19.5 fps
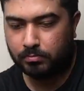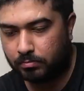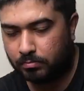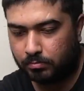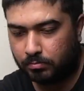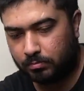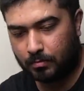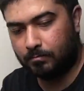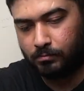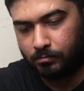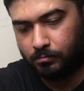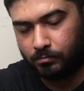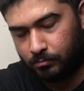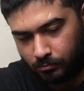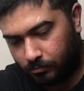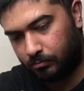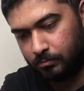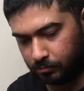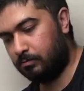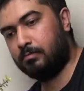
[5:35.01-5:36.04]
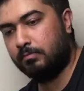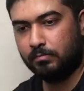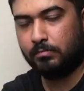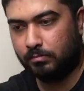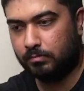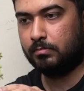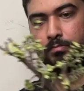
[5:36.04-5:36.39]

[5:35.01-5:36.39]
So yeah, make sure you